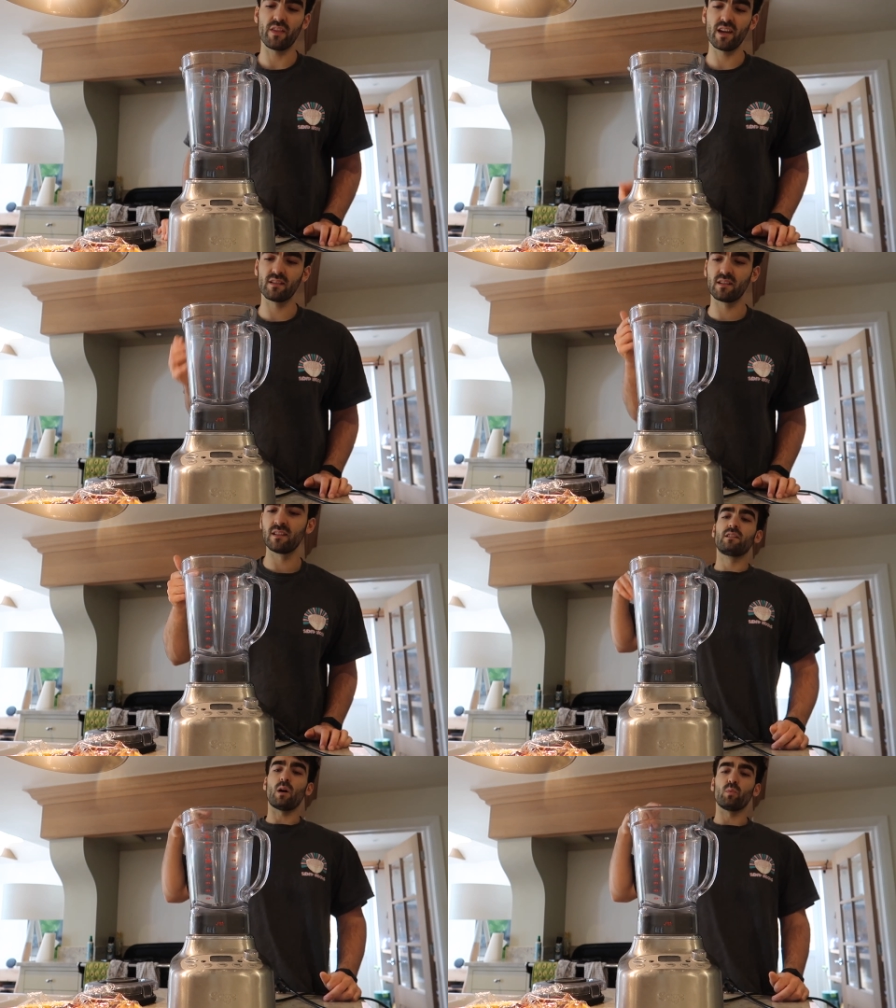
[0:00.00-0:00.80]

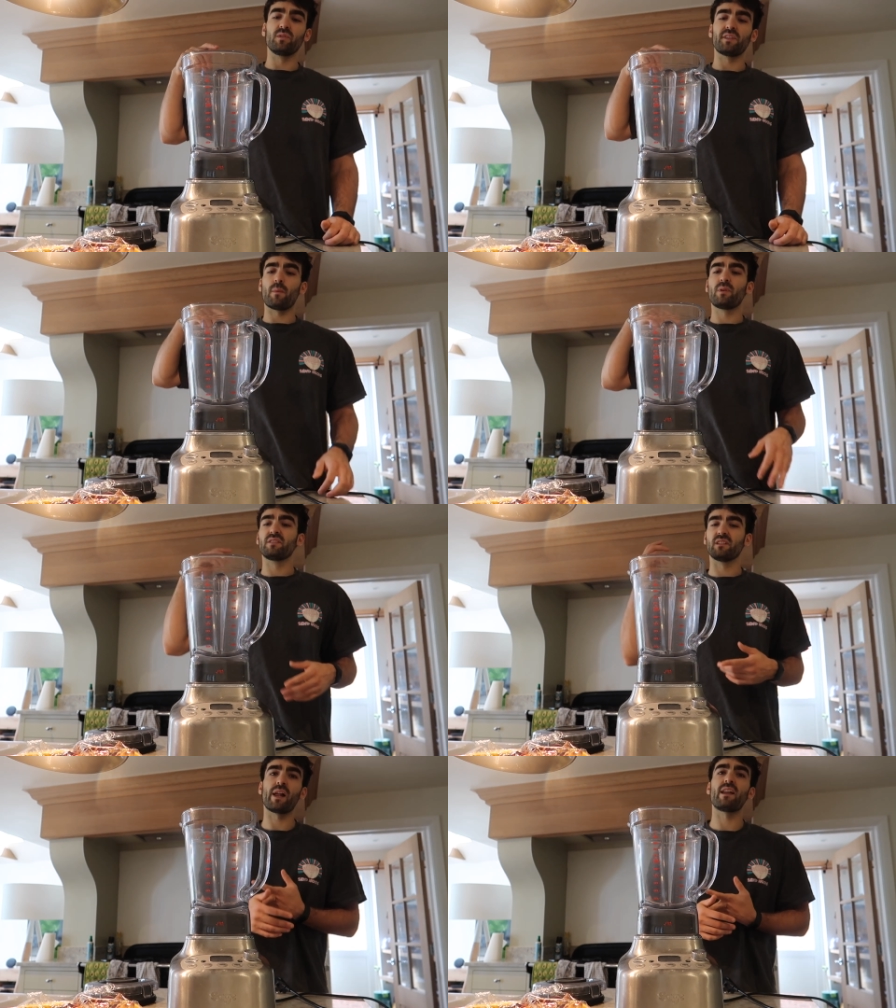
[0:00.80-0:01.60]
This doubles up
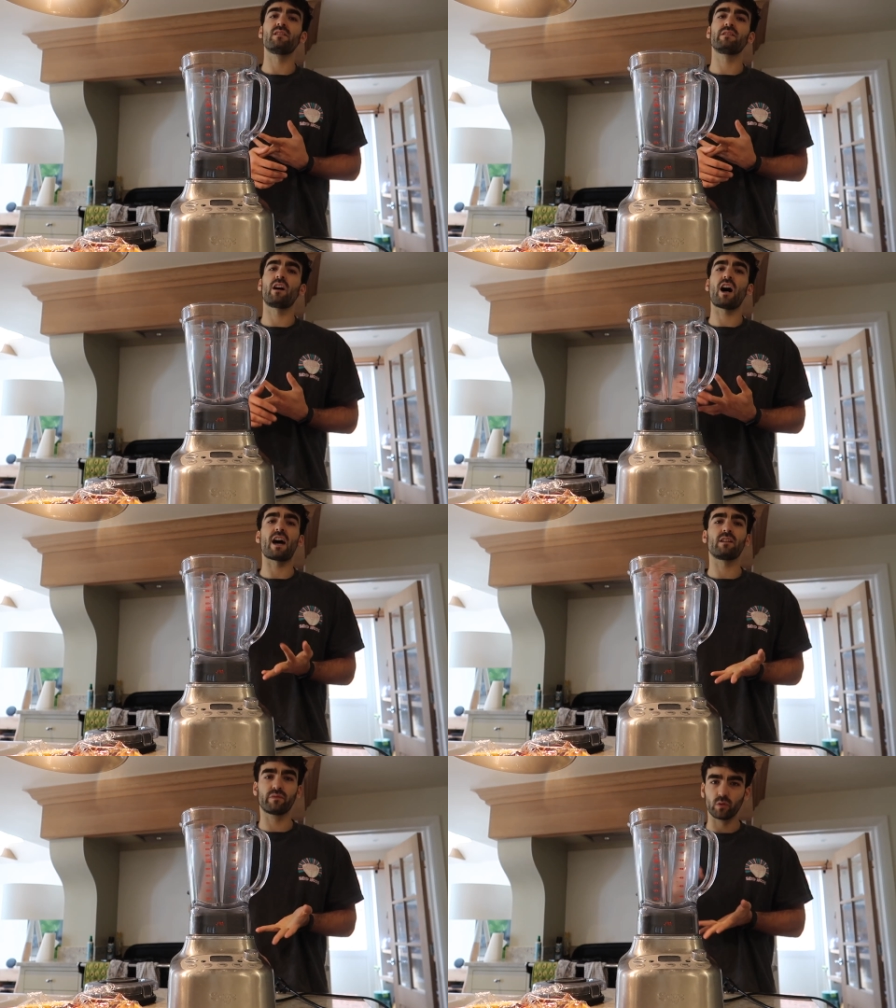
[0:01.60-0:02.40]
as a blender
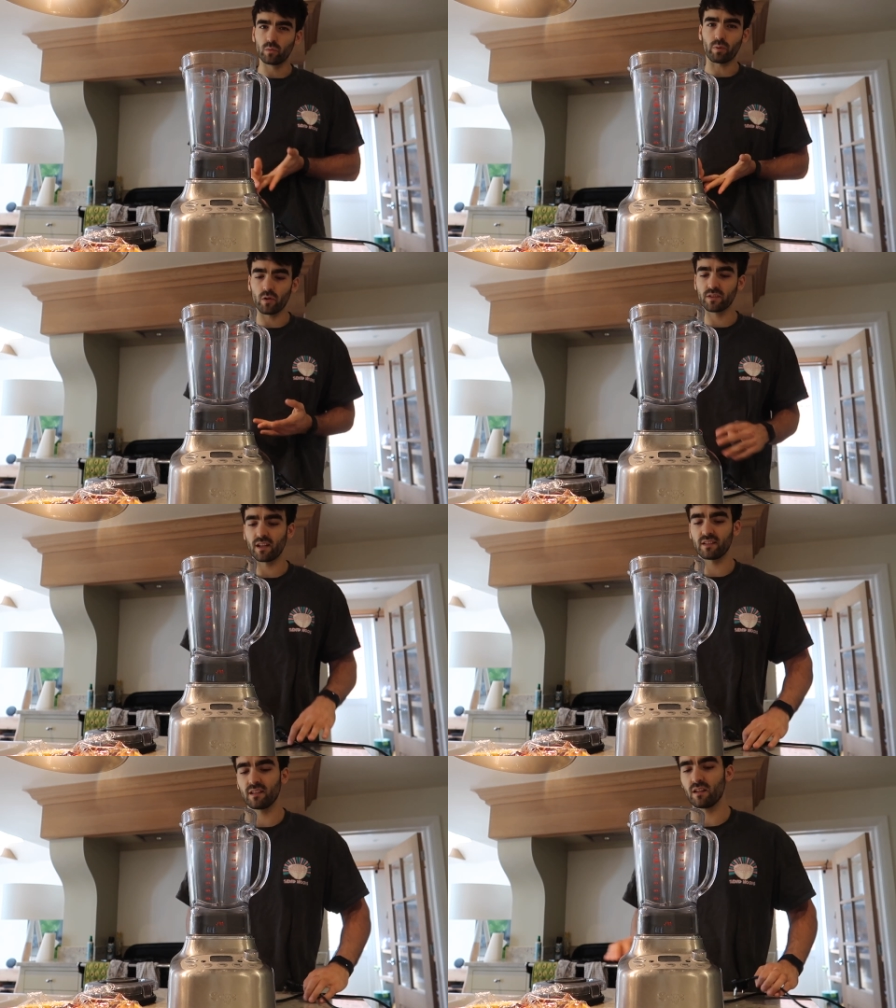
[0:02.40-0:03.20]
and a food
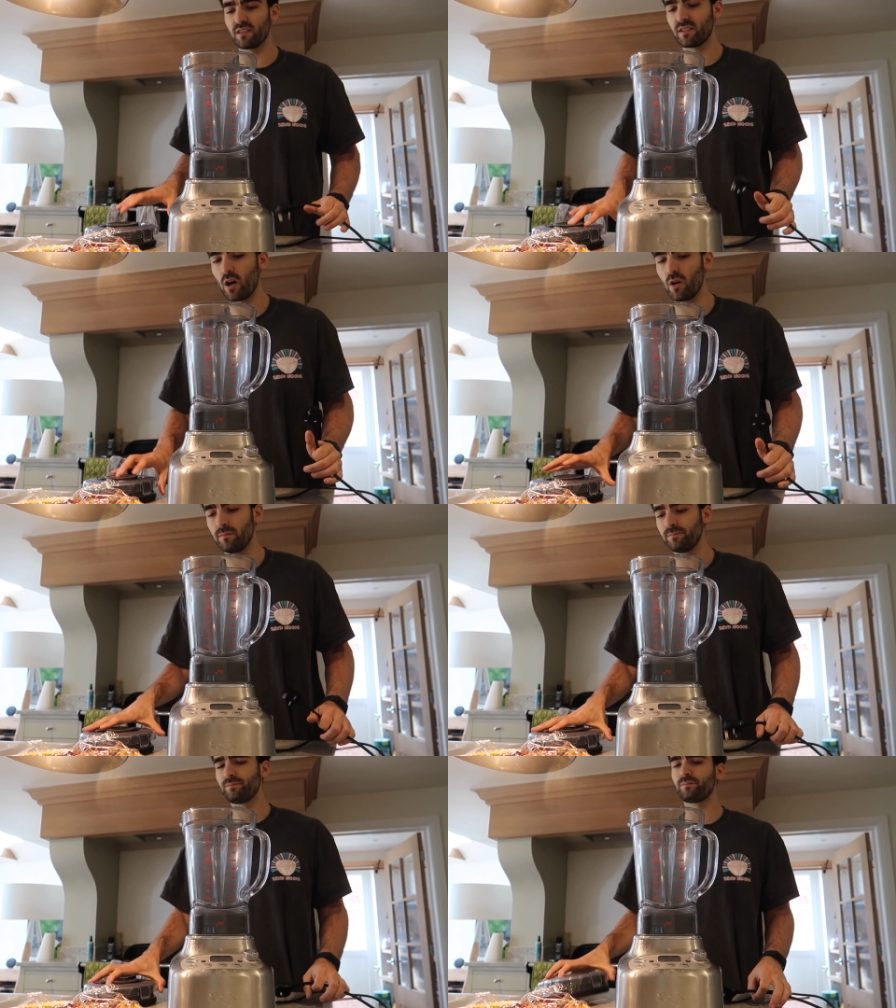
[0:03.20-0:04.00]
processor,
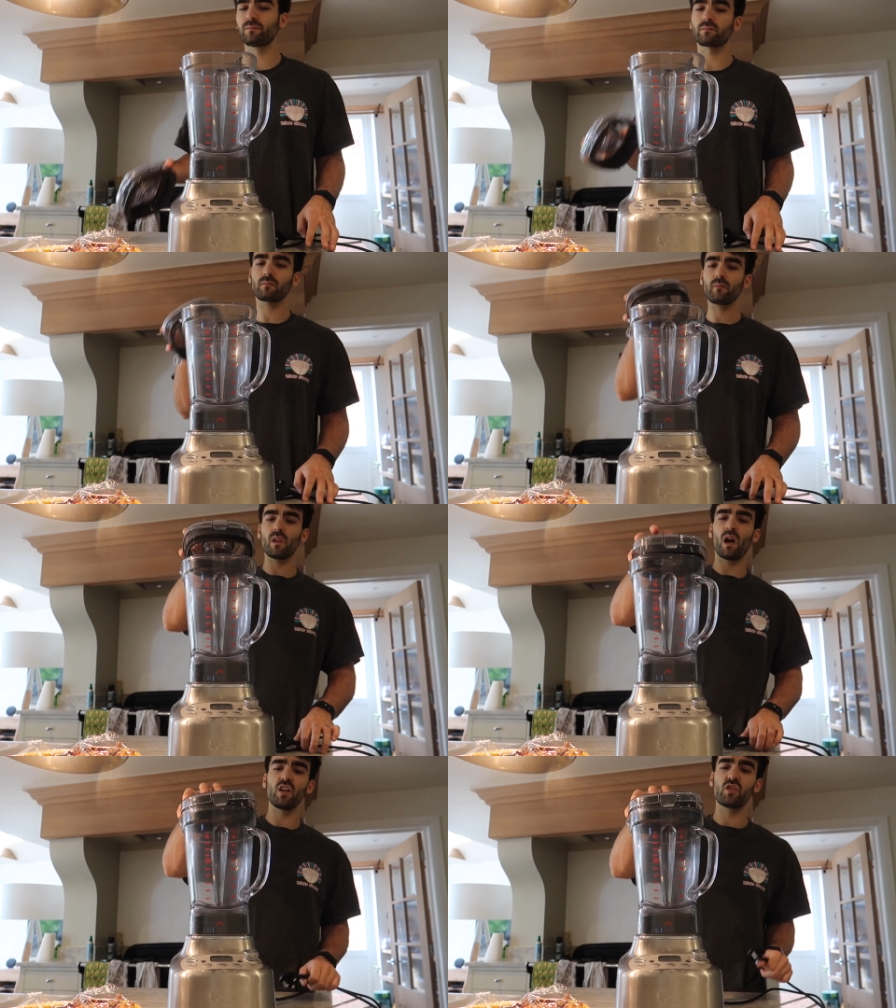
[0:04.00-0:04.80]
so
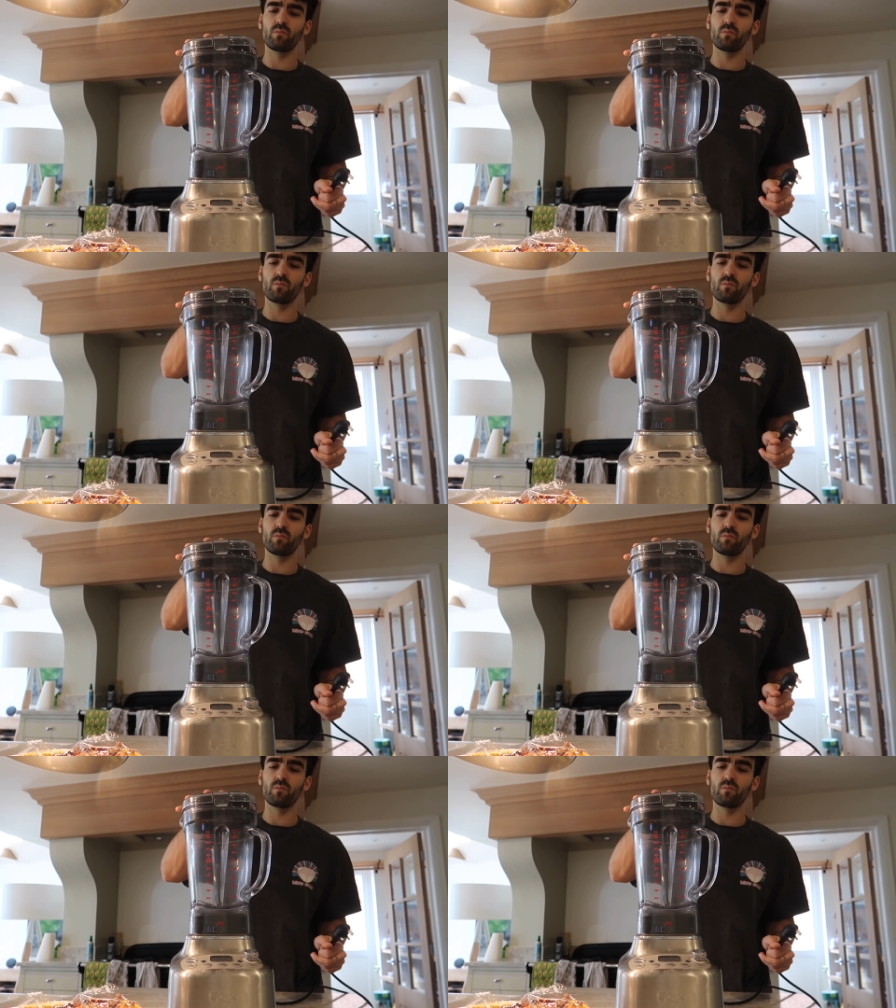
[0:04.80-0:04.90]
I